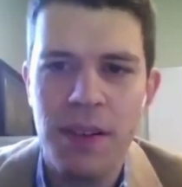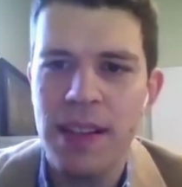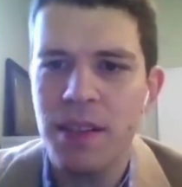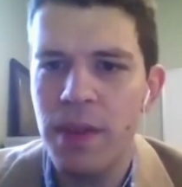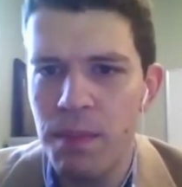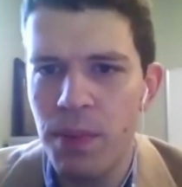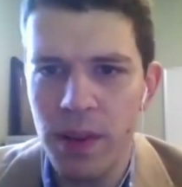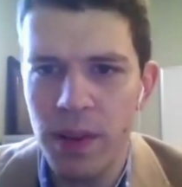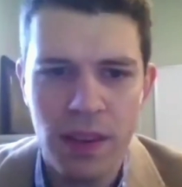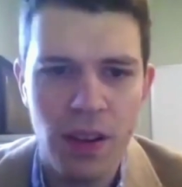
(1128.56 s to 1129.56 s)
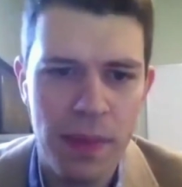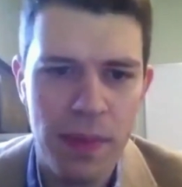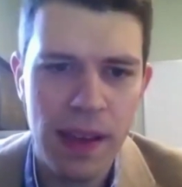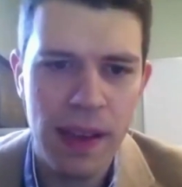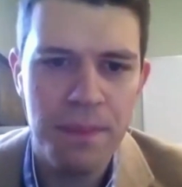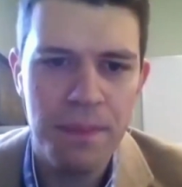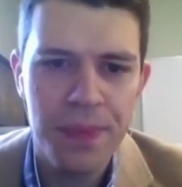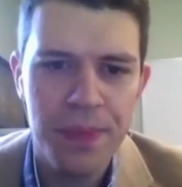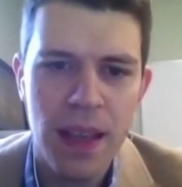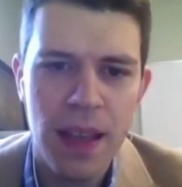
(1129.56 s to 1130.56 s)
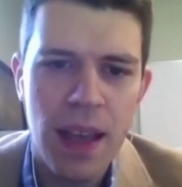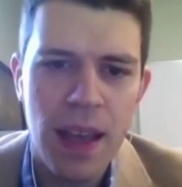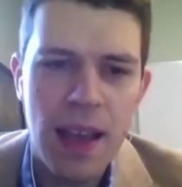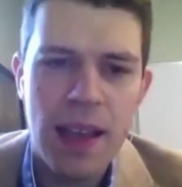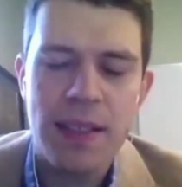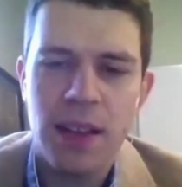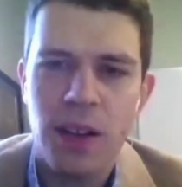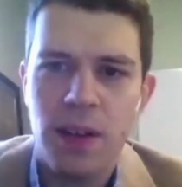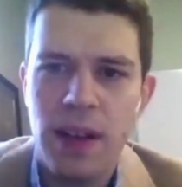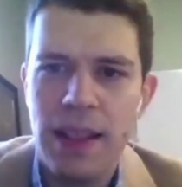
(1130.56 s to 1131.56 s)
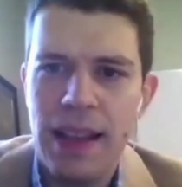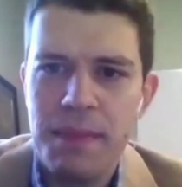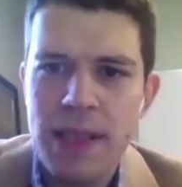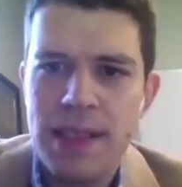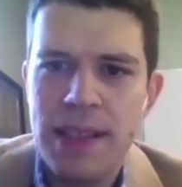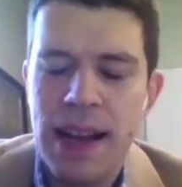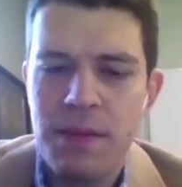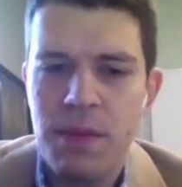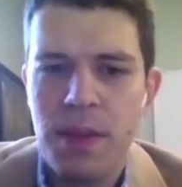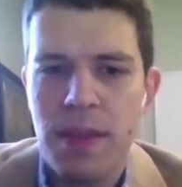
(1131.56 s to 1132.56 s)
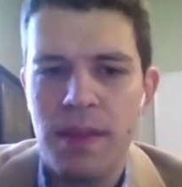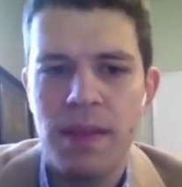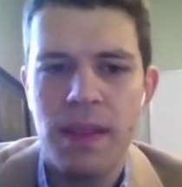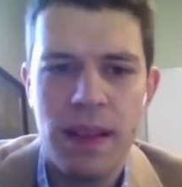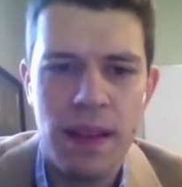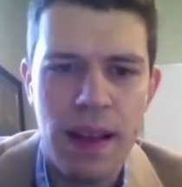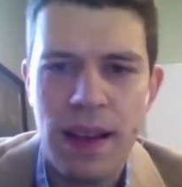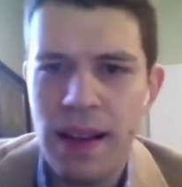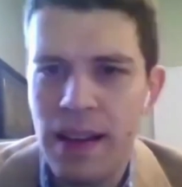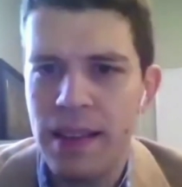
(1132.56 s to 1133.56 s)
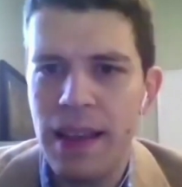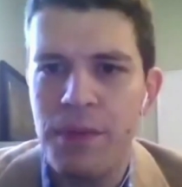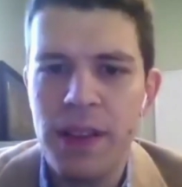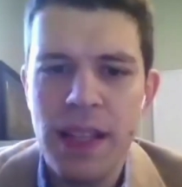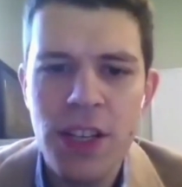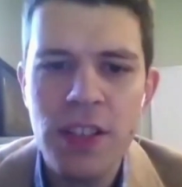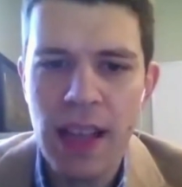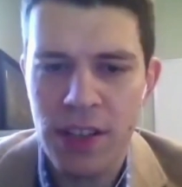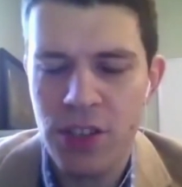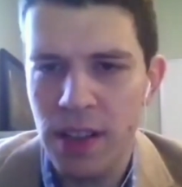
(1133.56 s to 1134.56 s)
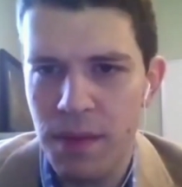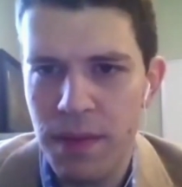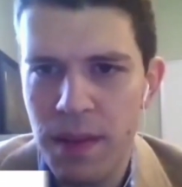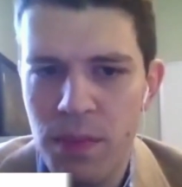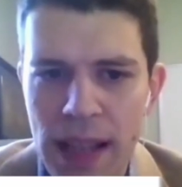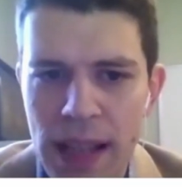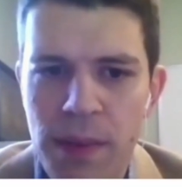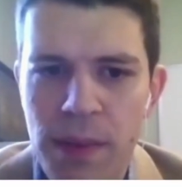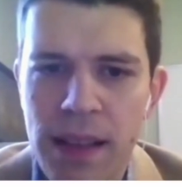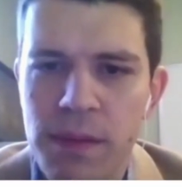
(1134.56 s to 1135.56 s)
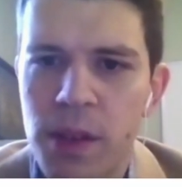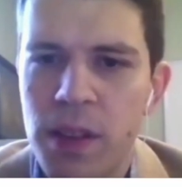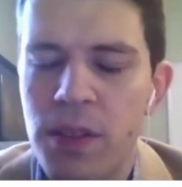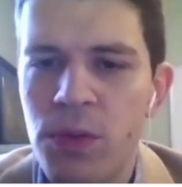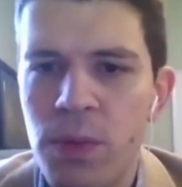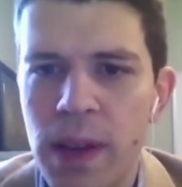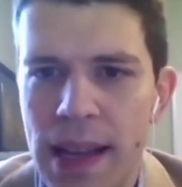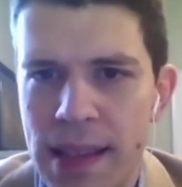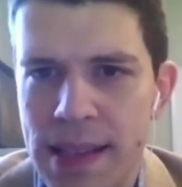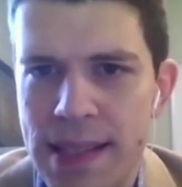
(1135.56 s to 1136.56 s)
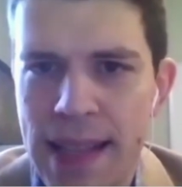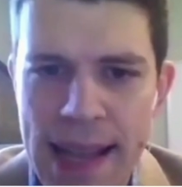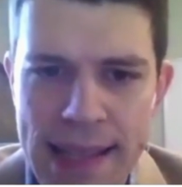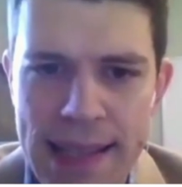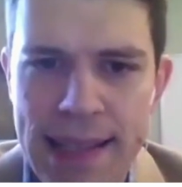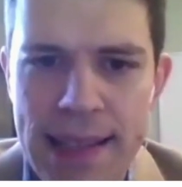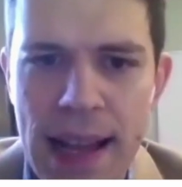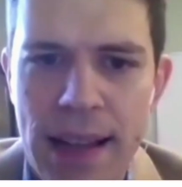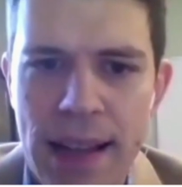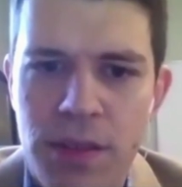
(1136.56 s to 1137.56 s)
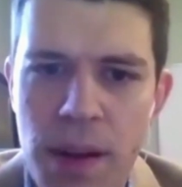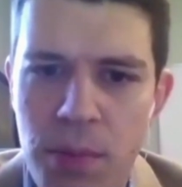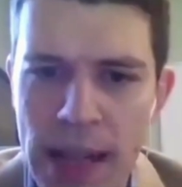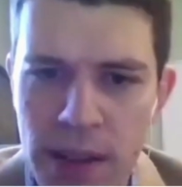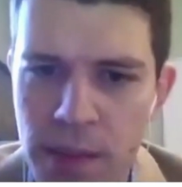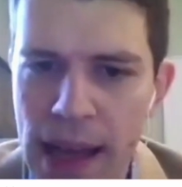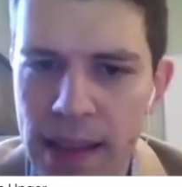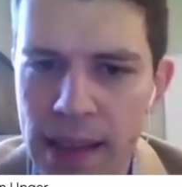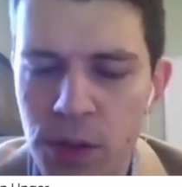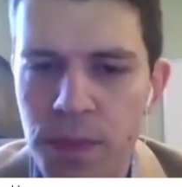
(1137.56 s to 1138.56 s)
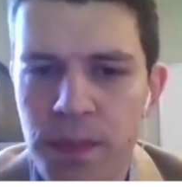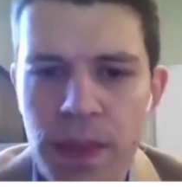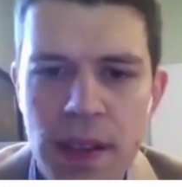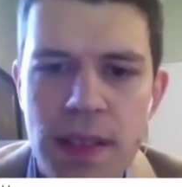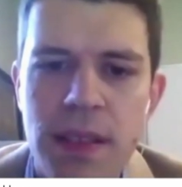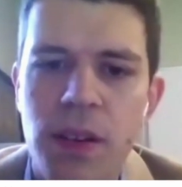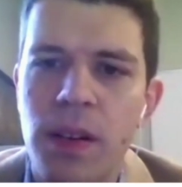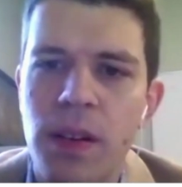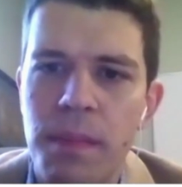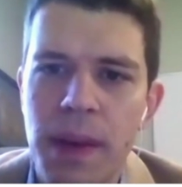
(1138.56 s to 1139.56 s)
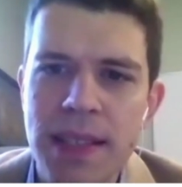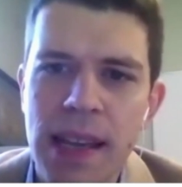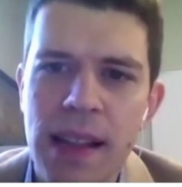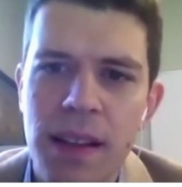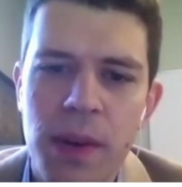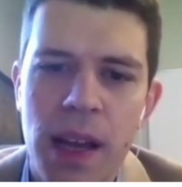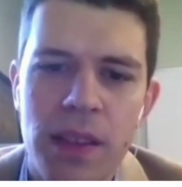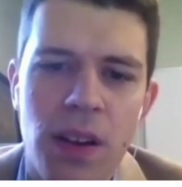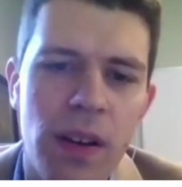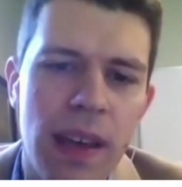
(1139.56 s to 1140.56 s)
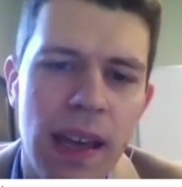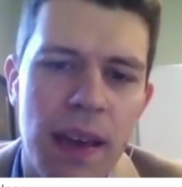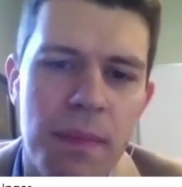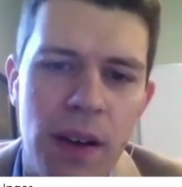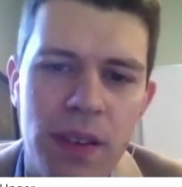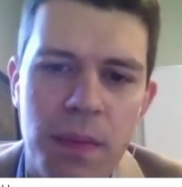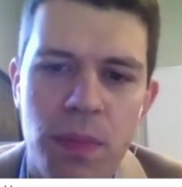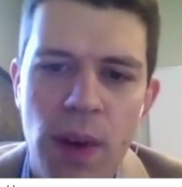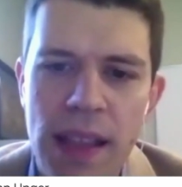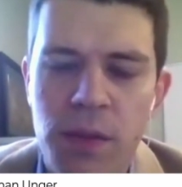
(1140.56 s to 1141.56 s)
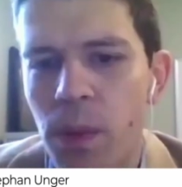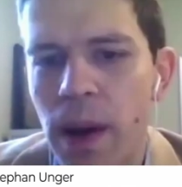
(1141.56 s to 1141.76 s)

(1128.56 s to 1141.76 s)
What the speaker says: a very important topic. So let me start with the definition, actually, of the brand value. What do we understand under a brand value? So basically, we are talking about the brand